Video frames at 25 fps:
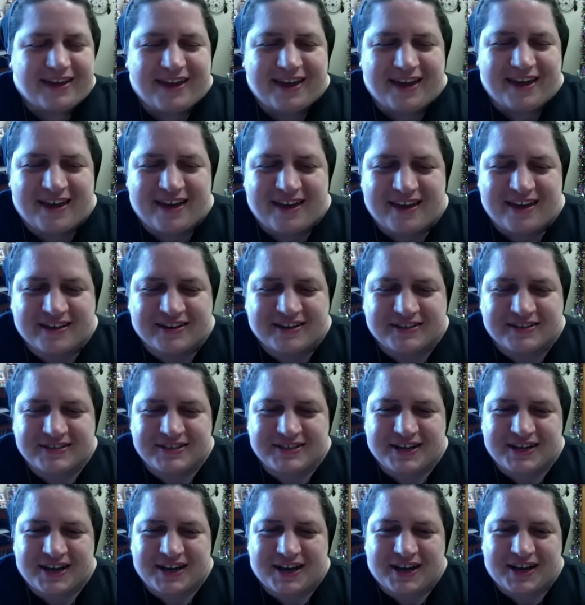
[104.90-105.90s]

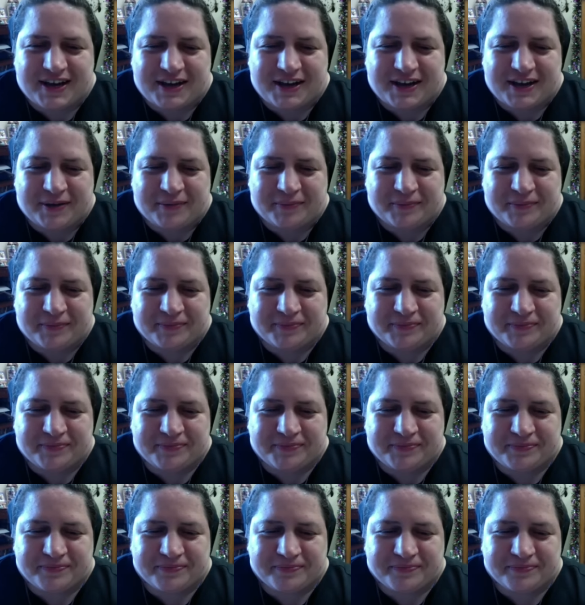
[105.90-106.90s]
And
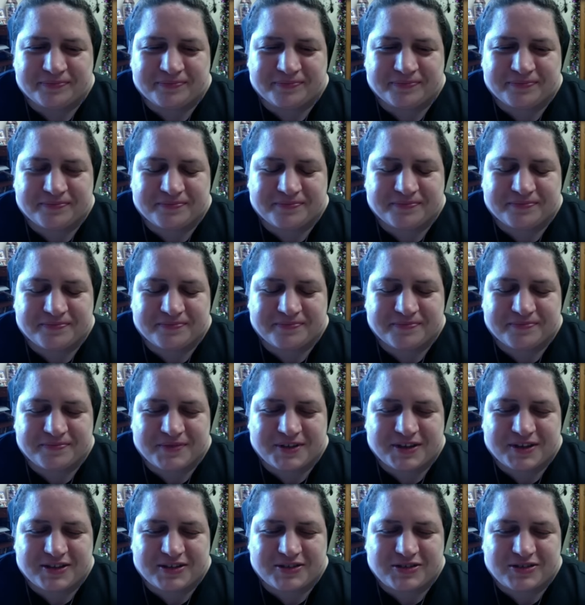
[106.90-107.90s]

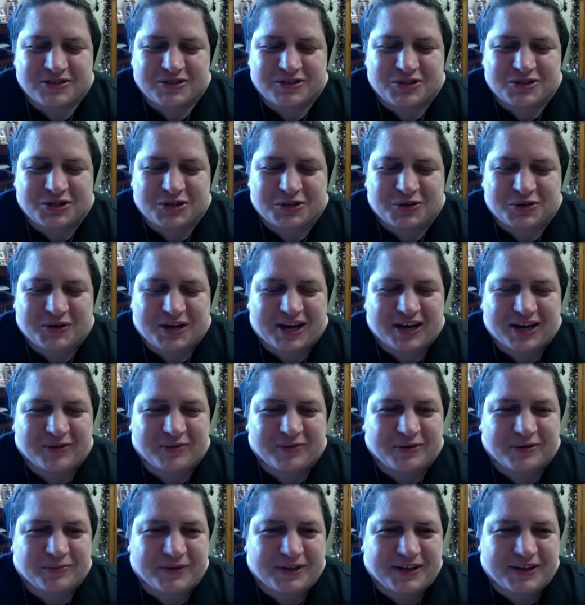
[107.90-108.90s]
so I
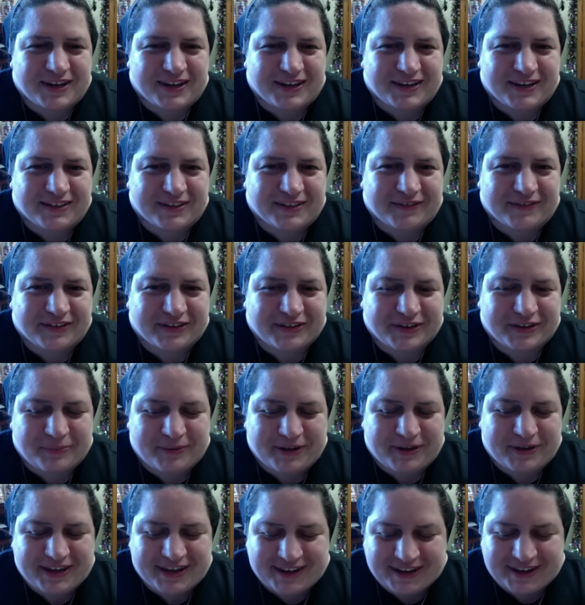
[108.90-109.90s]
will begin in the very
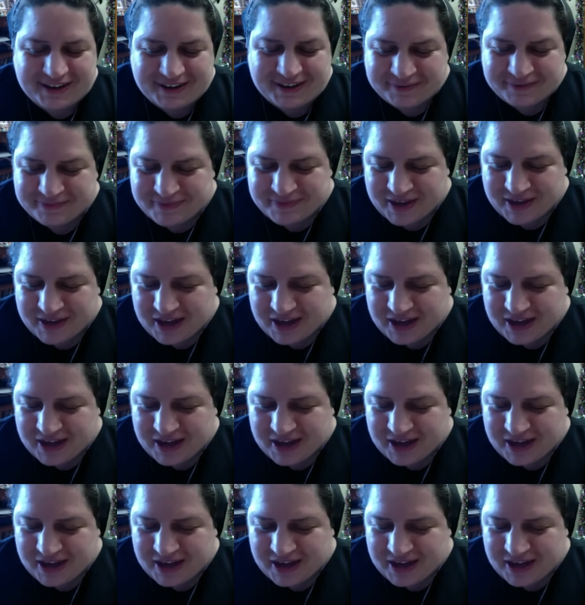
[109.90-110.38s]
beginning.